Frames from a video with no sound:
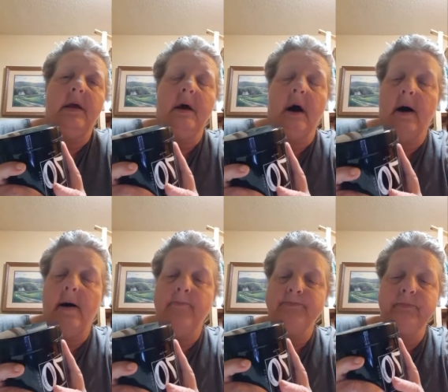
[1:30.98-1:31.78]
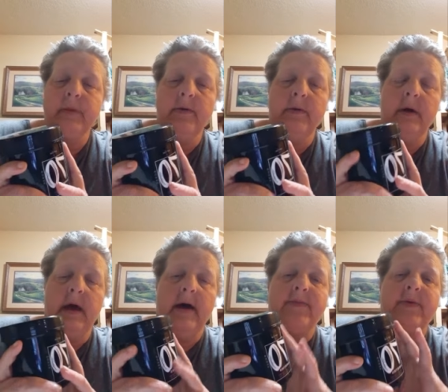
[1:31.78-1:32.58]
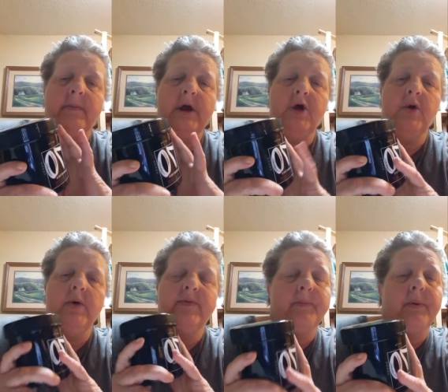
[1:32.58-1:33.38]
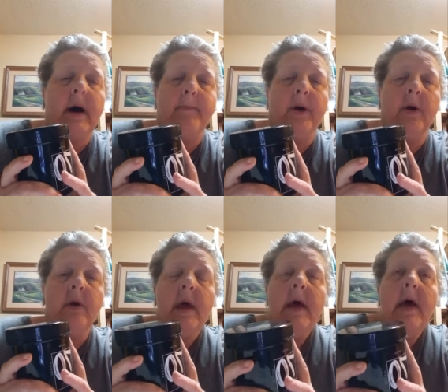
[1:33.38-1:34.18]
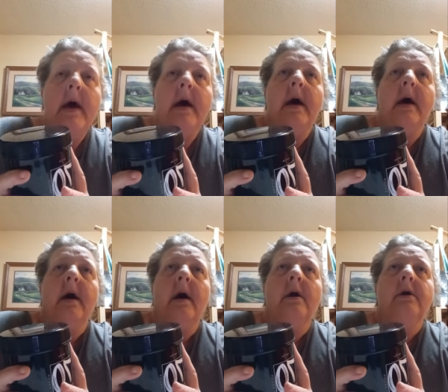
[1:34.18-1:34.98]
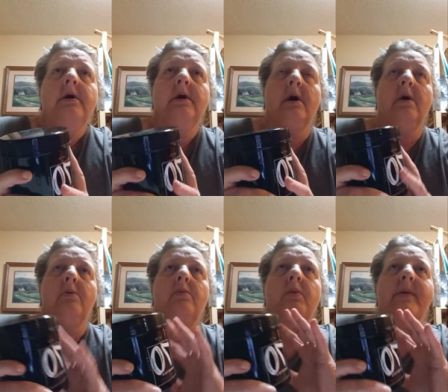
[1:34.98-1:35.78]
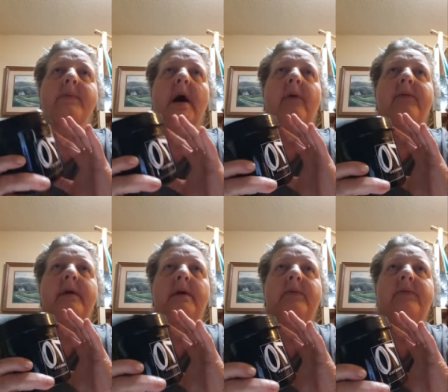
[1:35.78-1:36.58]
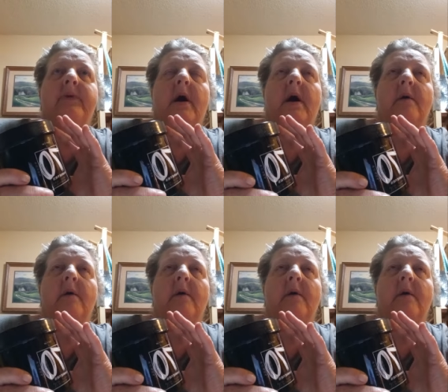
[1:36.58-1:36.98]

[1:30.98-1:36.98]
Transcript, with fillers: um, as somebody who is a prepper, you know, we've got these um,